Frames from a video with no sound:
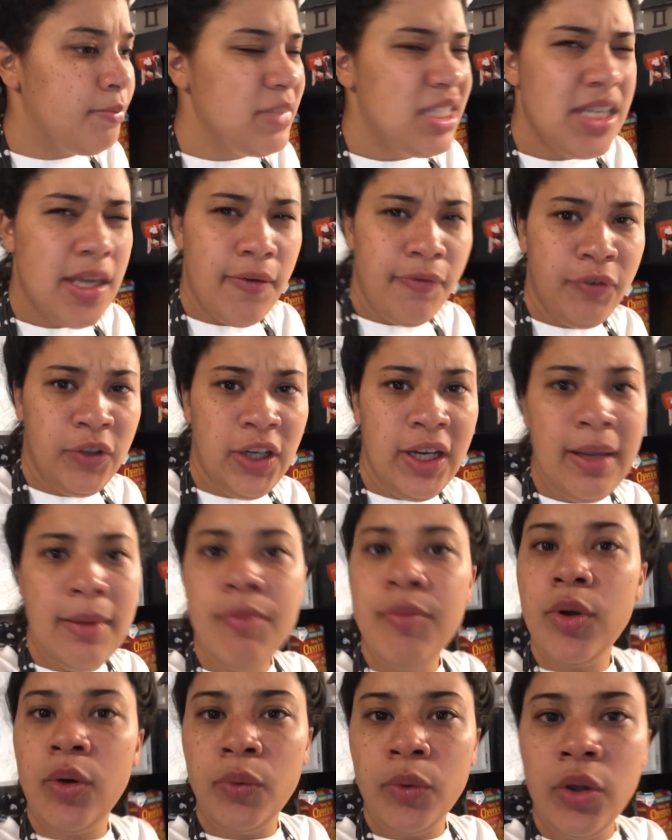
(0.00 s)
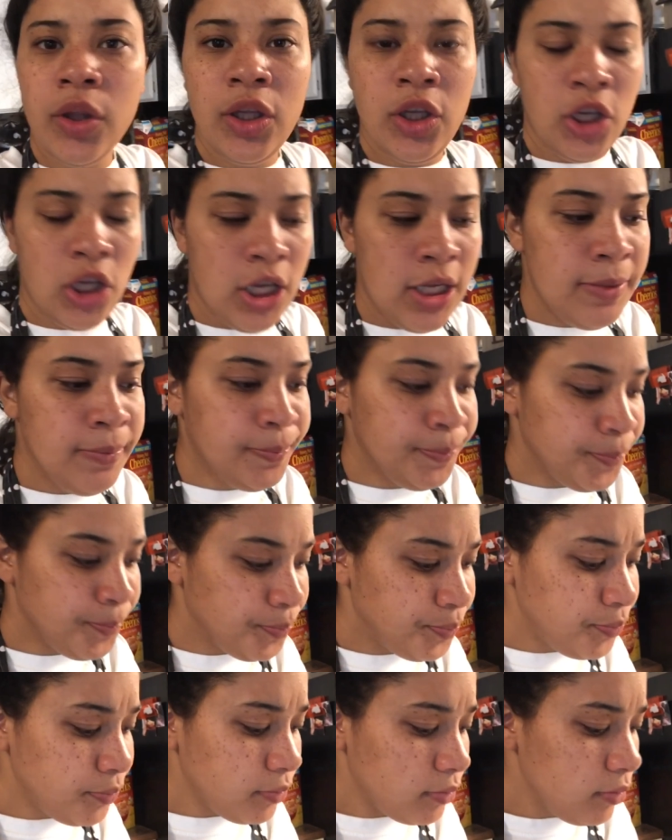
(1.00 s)
Different, but really good.
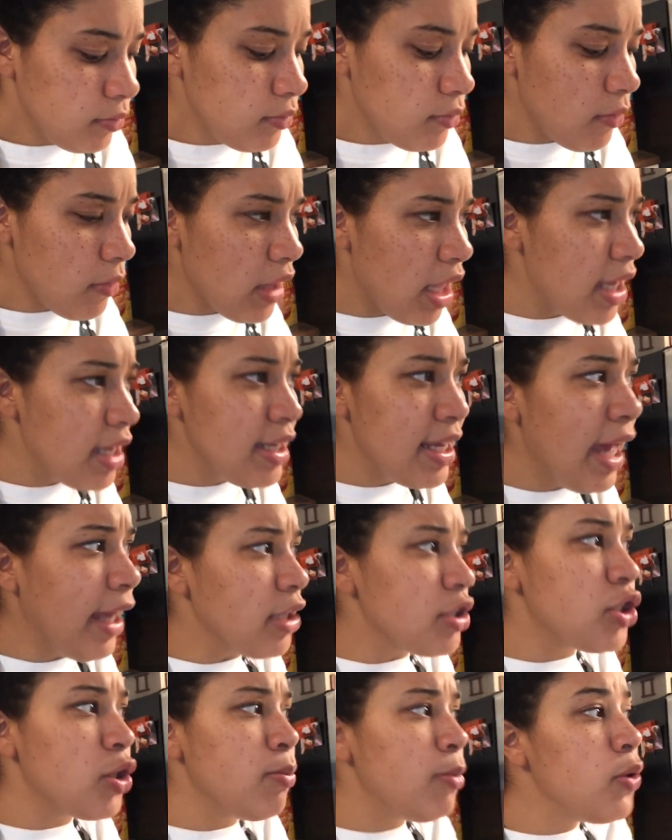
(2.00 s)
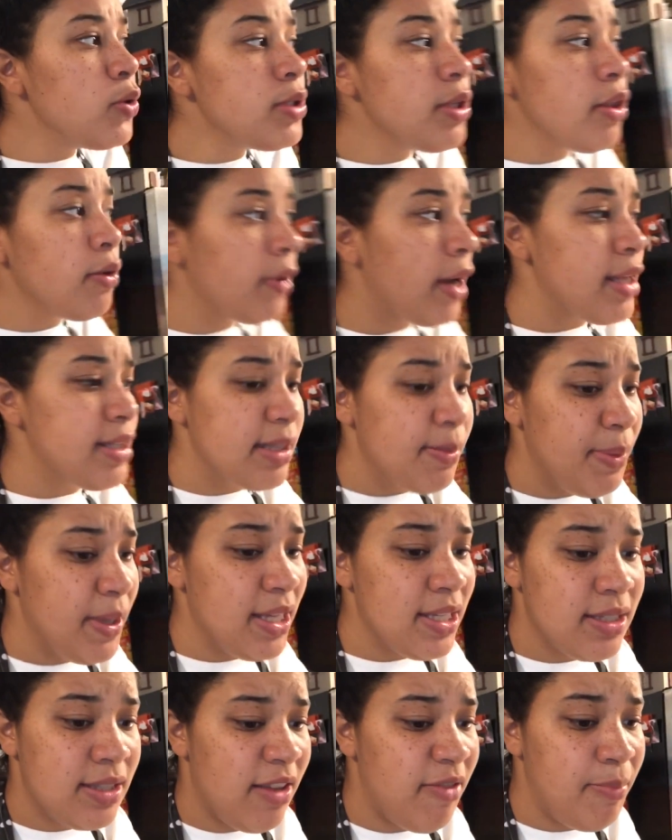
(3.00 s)
And yeah, so most of the
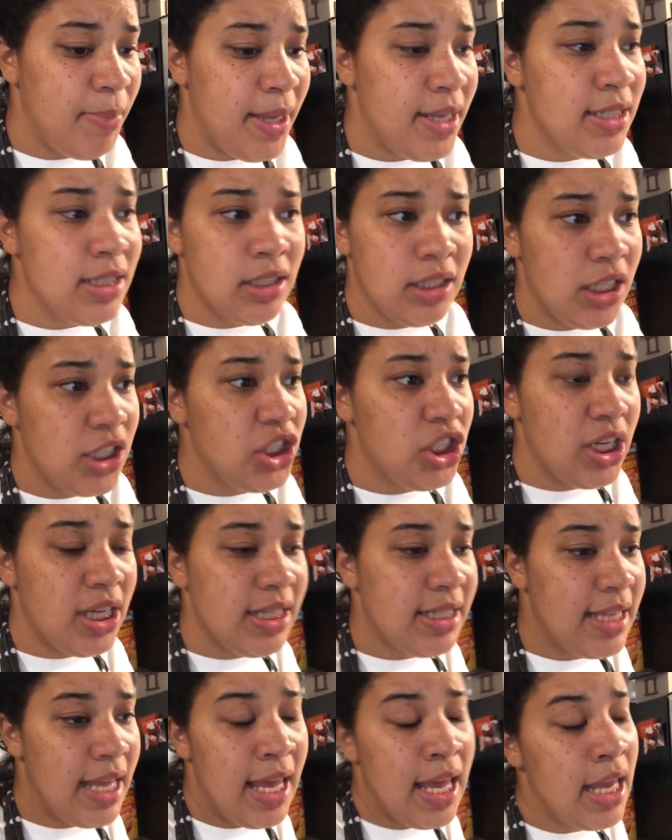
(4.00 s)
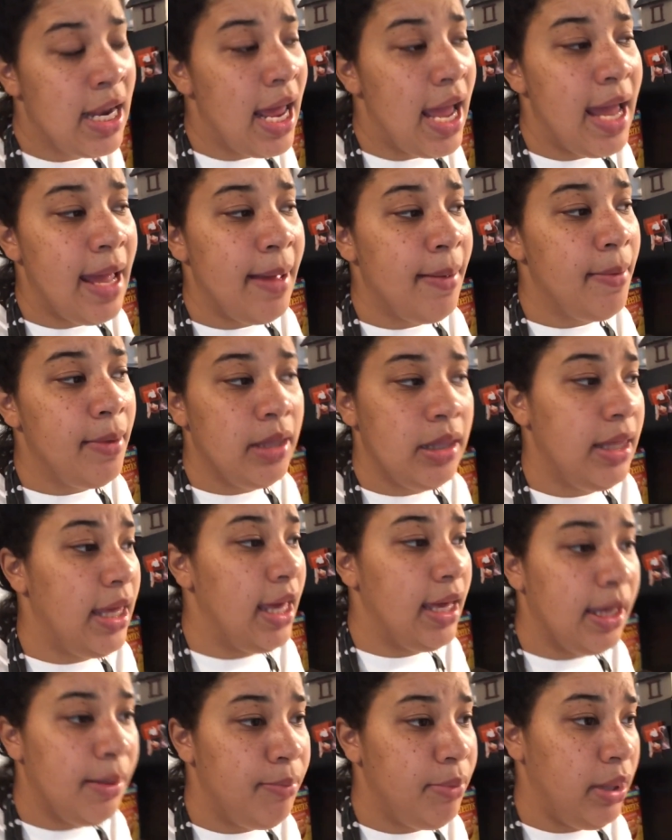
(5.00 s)
recipes have been delicious and I
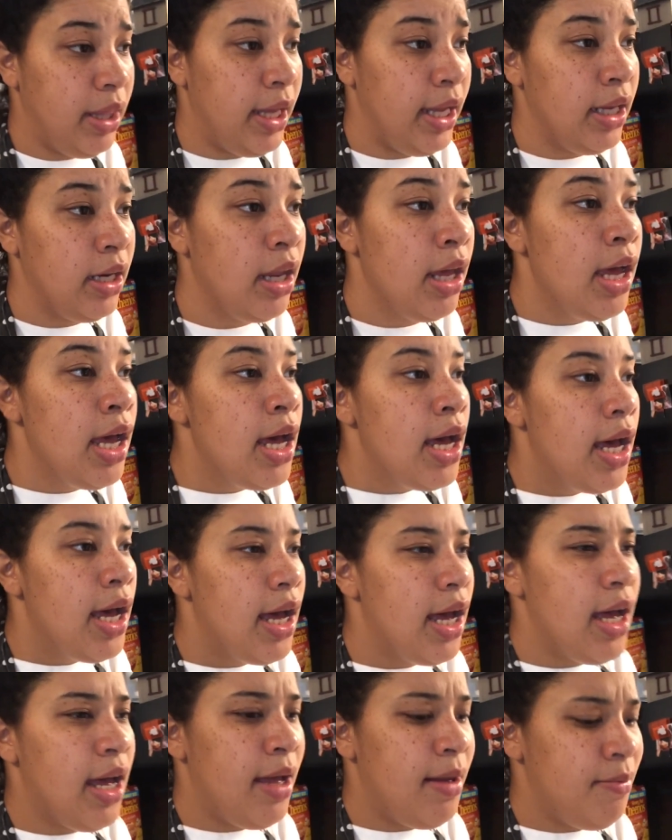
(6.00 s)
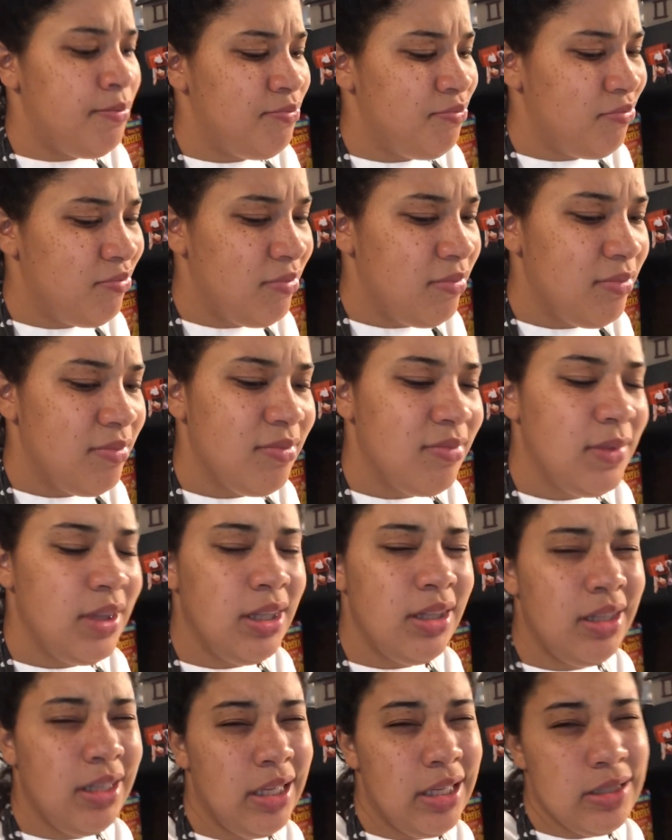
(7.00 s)
can't complain.
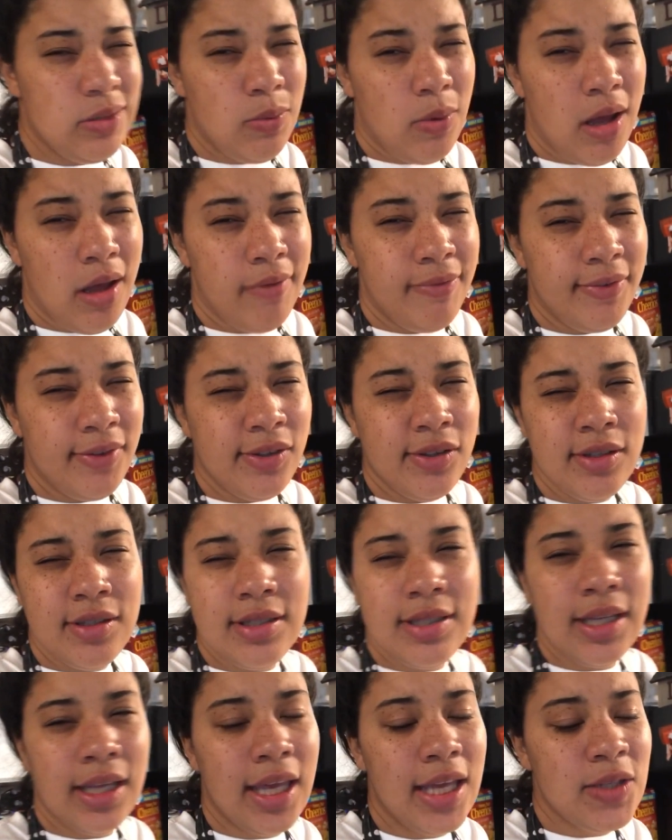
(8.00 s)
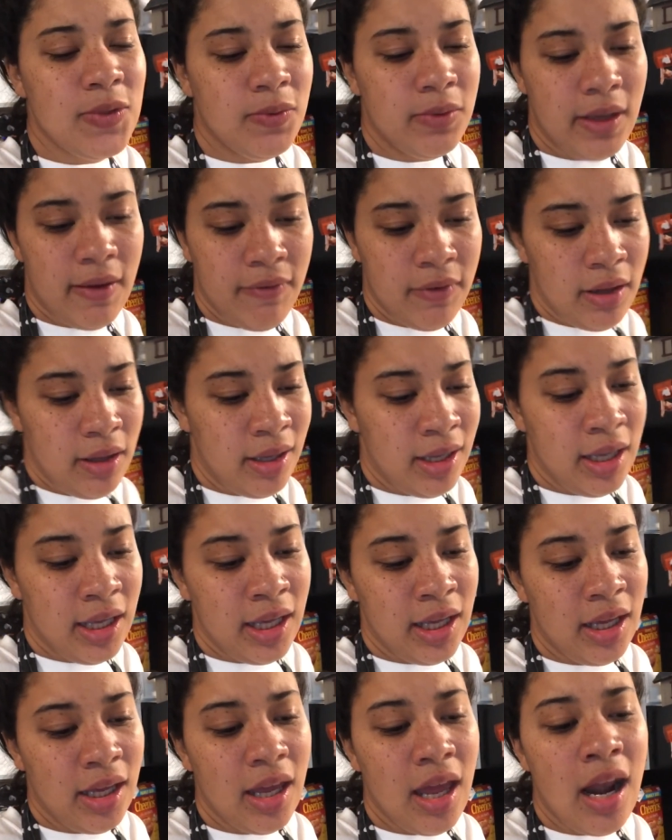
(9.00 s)
These waffles, the kids will
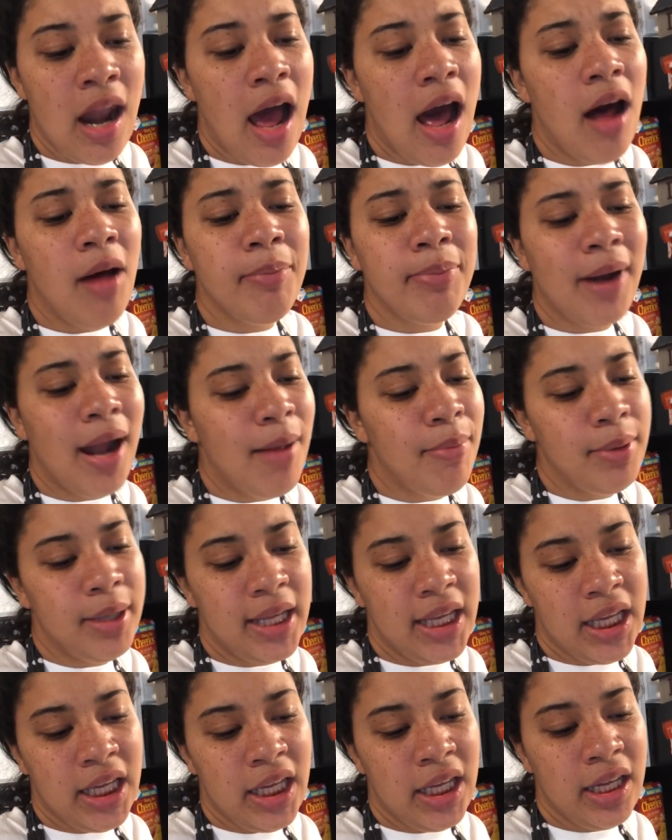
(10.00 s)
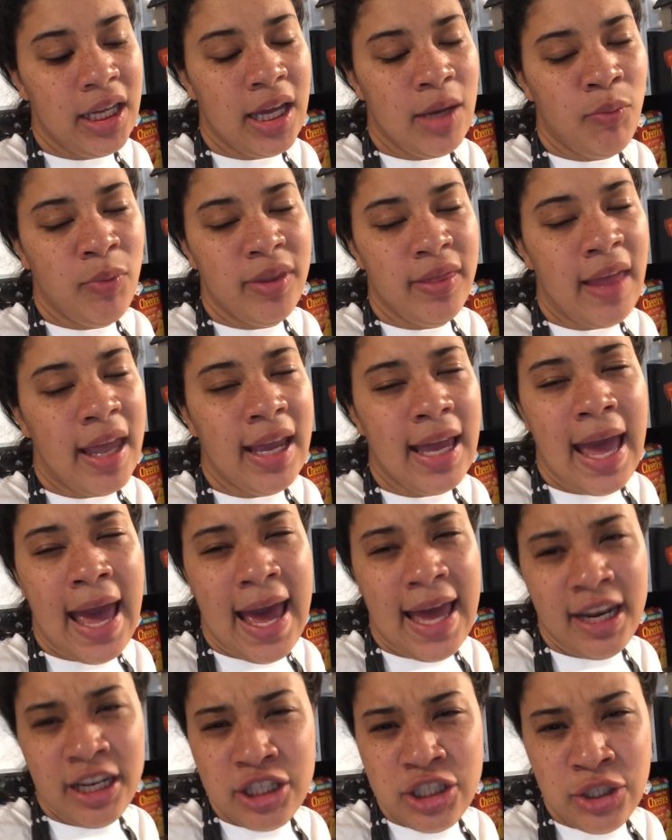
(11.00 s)
definitely eat and I'll probably eat with like an
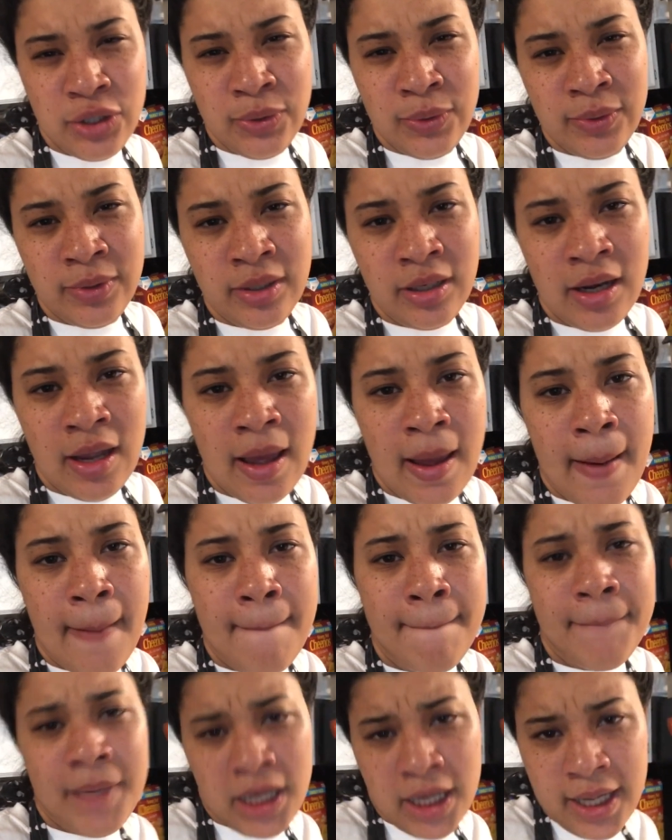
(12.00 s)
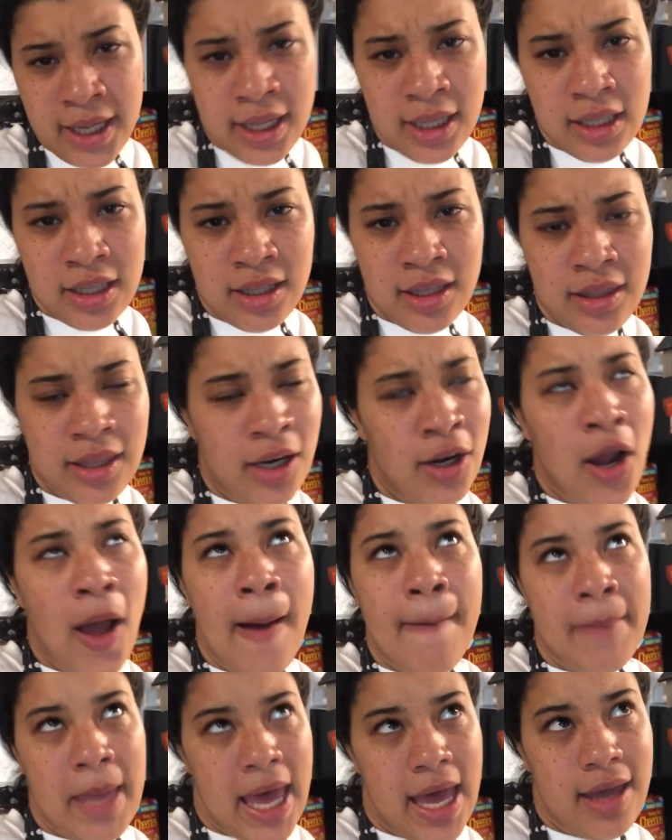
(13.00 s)
attitude, but they're
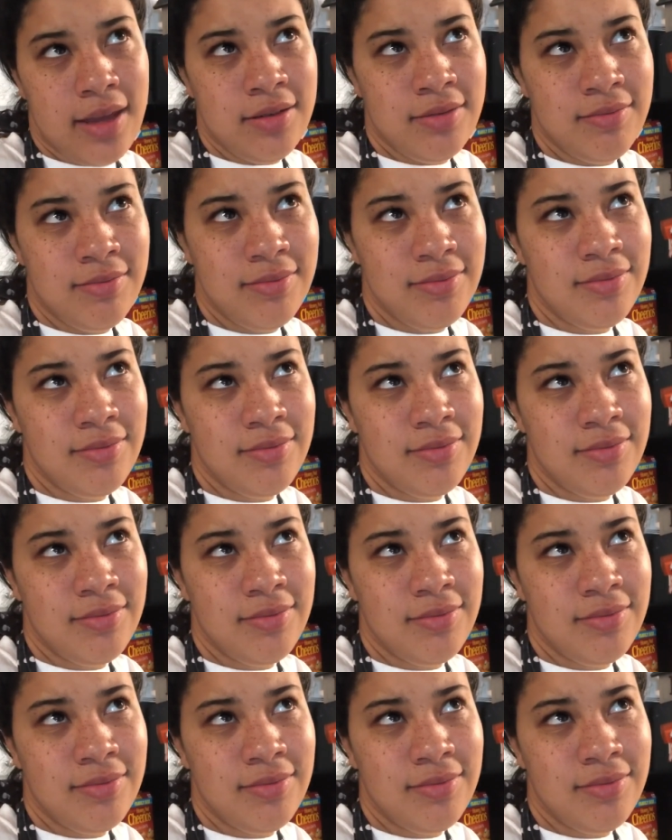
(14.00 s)
not bad.